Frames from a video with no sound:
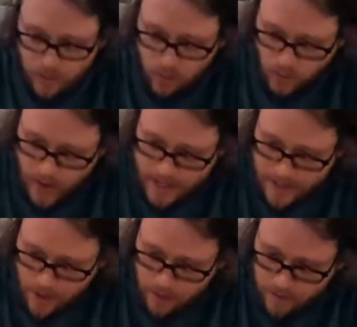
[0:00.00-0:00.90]

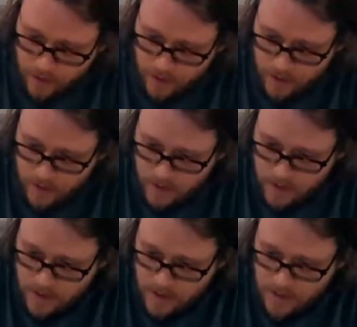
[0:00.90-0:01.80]
right over
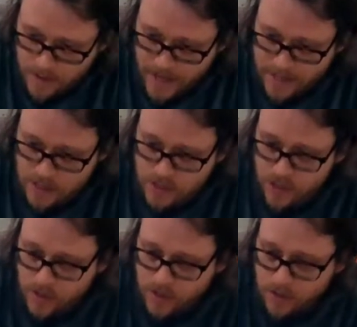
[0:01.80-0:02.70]
that
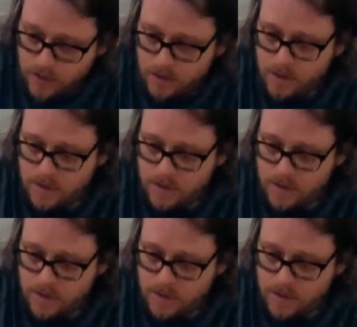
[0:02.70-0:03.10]
circle